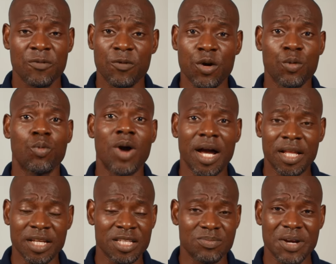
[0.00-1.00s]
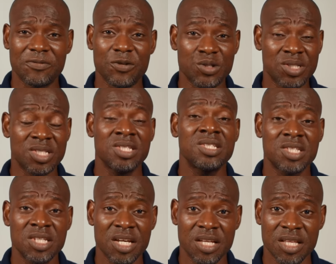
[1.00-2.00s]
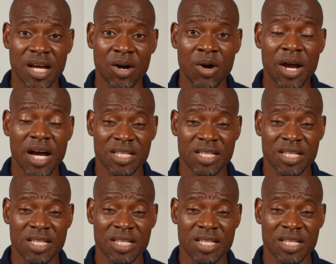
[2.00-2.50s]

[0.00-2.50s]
for a while it's my 14th year now